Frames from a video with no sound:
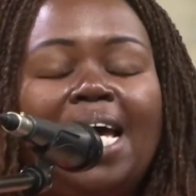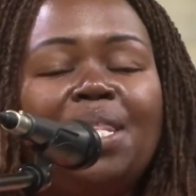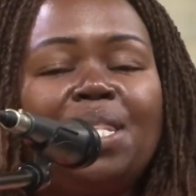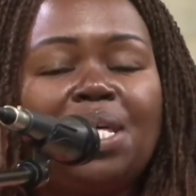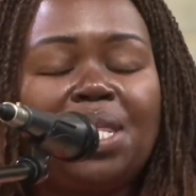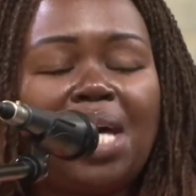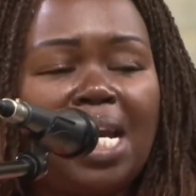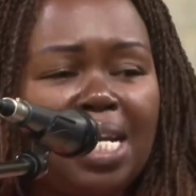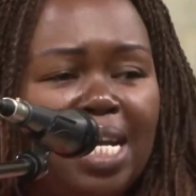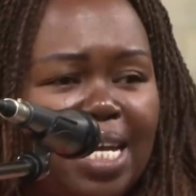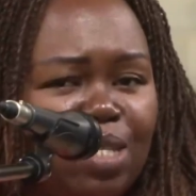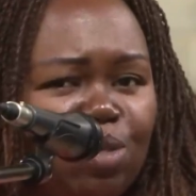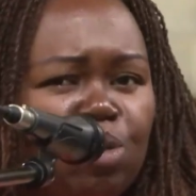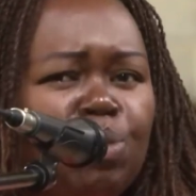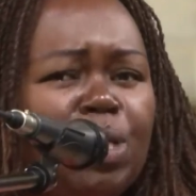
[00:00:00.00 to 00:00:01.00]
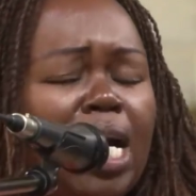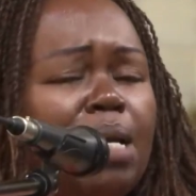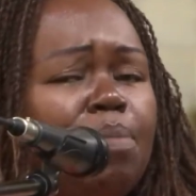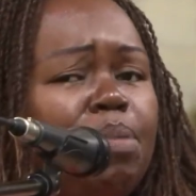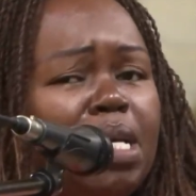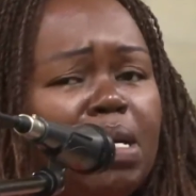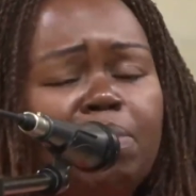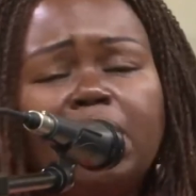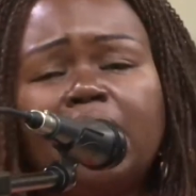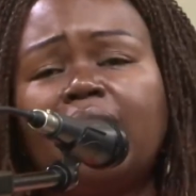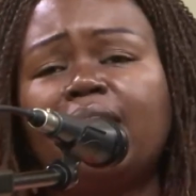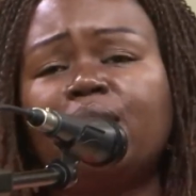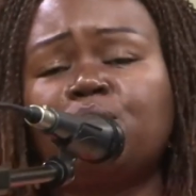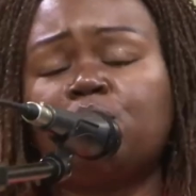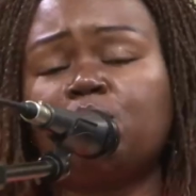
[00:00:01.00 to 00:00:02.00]
And the third lesson, we can pick many
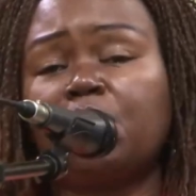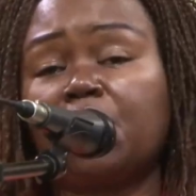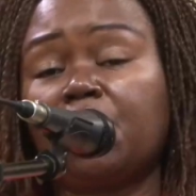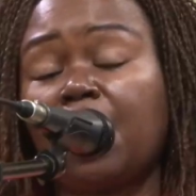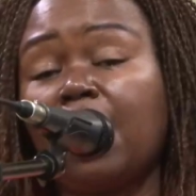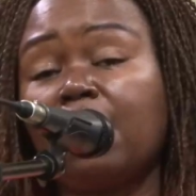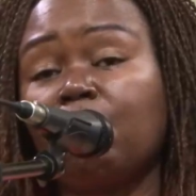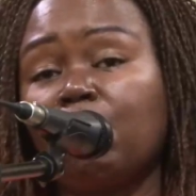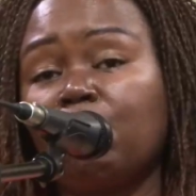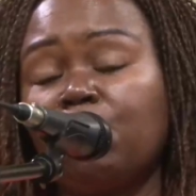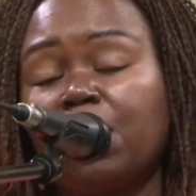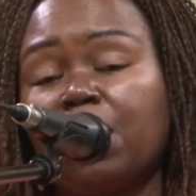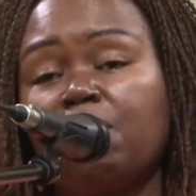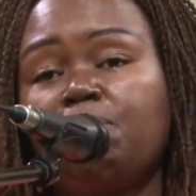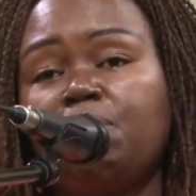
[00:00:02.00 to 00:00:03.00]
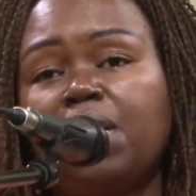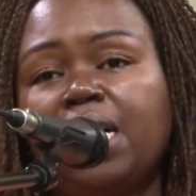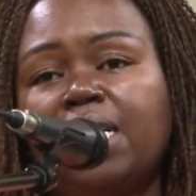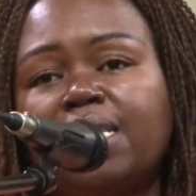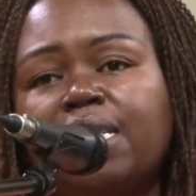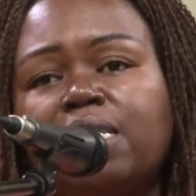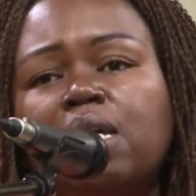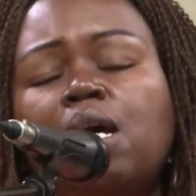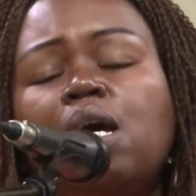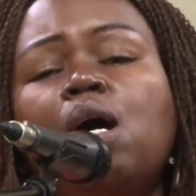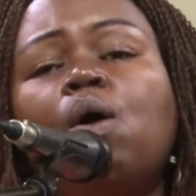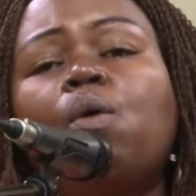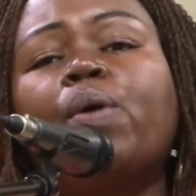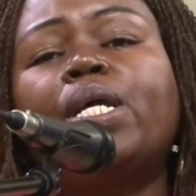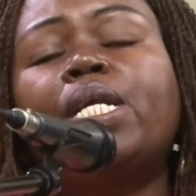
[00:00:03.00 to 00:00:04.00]
lessons, but the third one we can pick is that
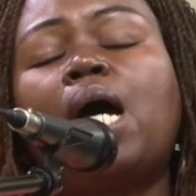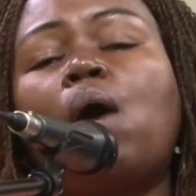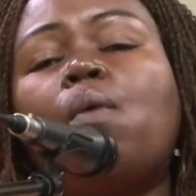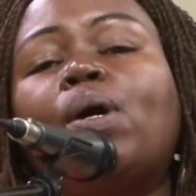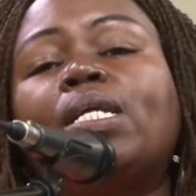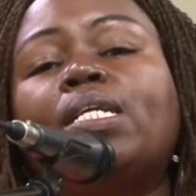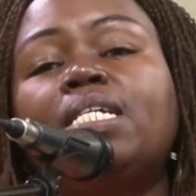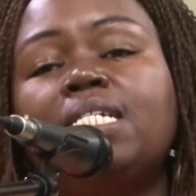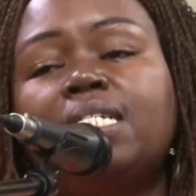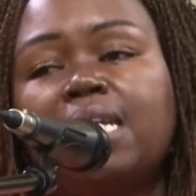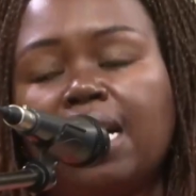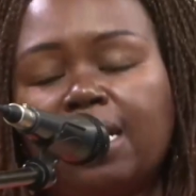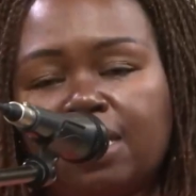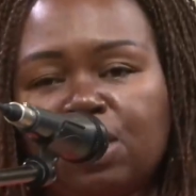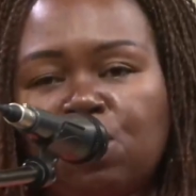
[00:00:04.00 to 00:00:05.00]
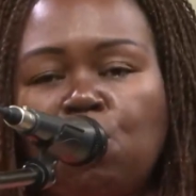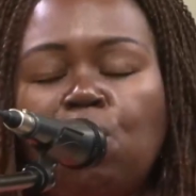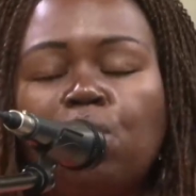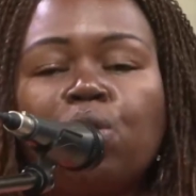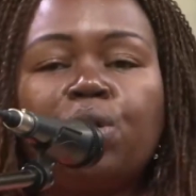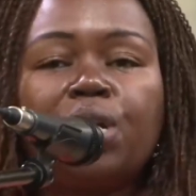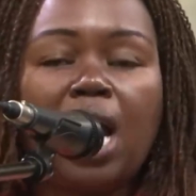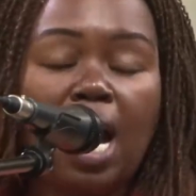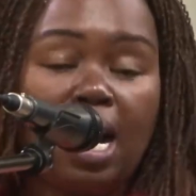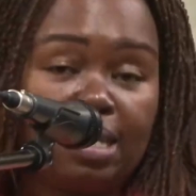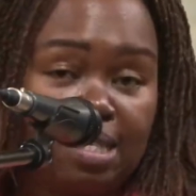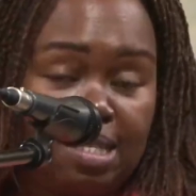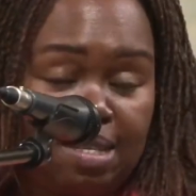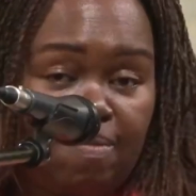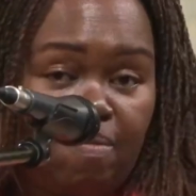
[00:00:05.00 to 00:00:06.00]
when our leaders call on
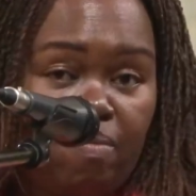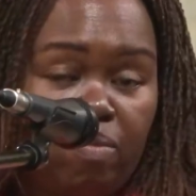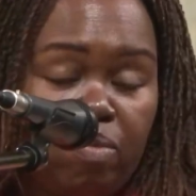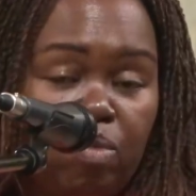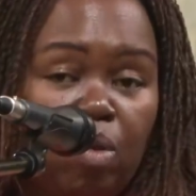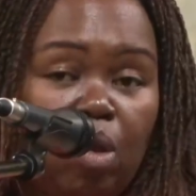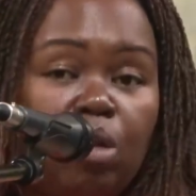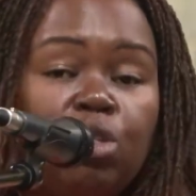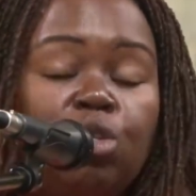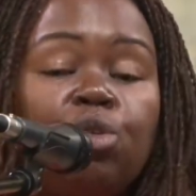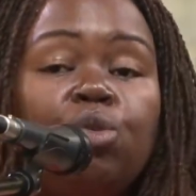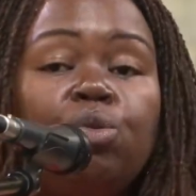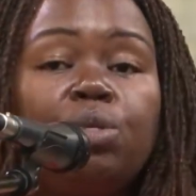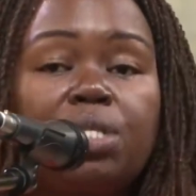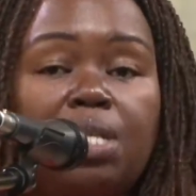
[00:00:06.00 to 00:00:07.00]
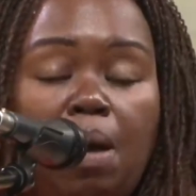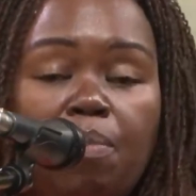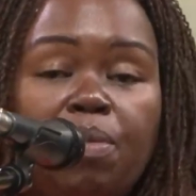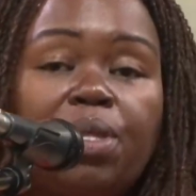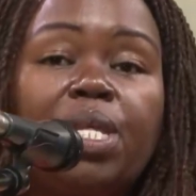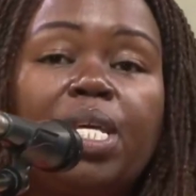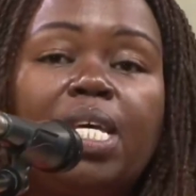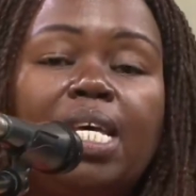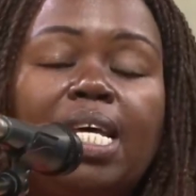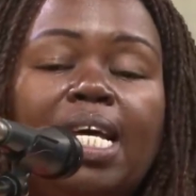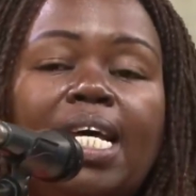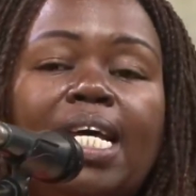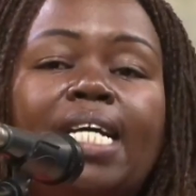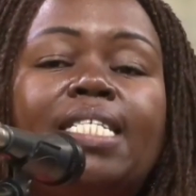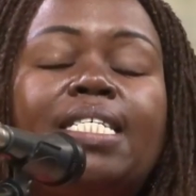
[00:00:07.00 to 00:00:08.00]
us to do something,
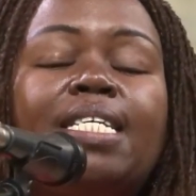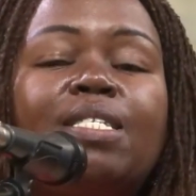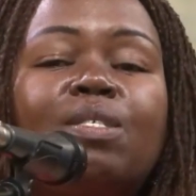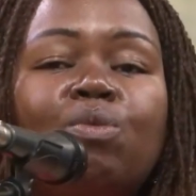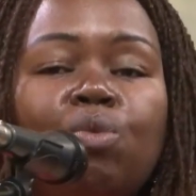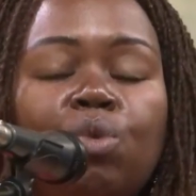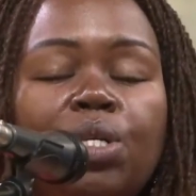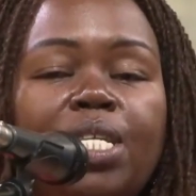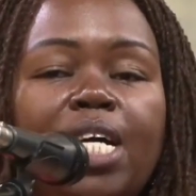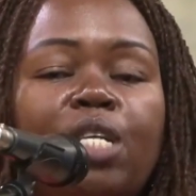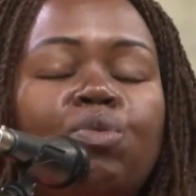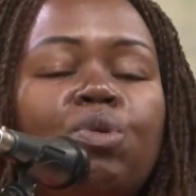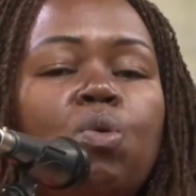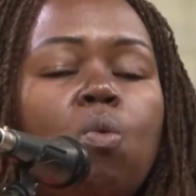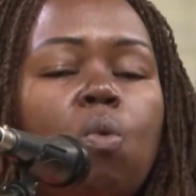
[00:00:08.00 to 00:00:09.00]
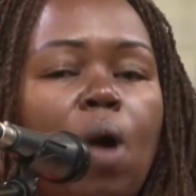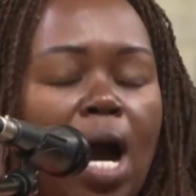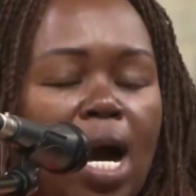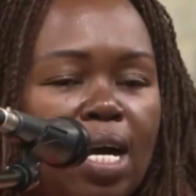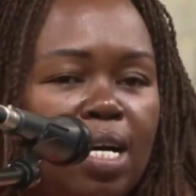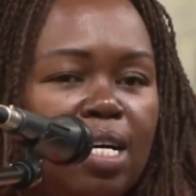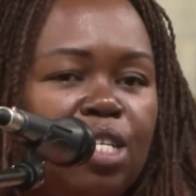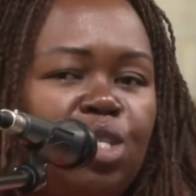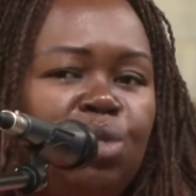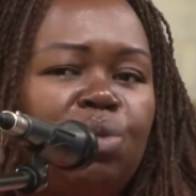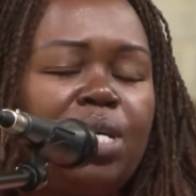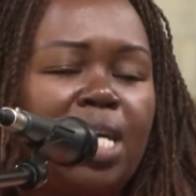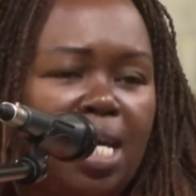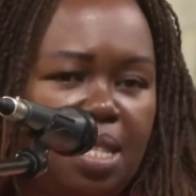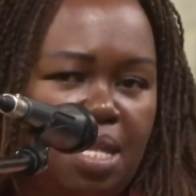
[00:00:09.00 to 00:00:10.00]
it is good that we work
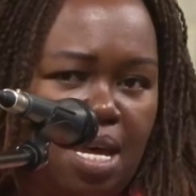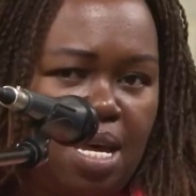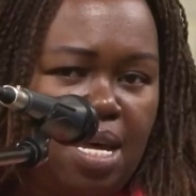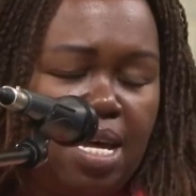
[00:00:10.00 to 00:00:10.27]
together.